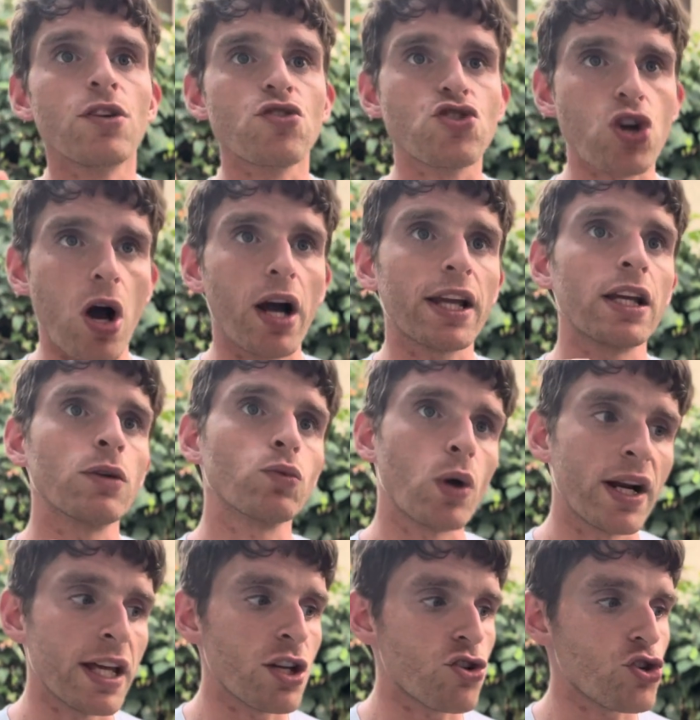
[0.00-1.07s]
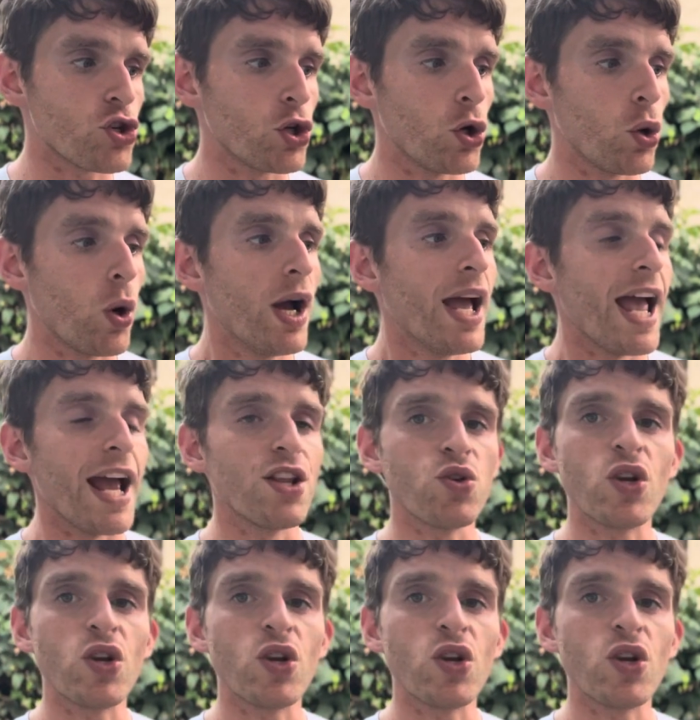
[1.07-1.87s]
jogging, running shoe, and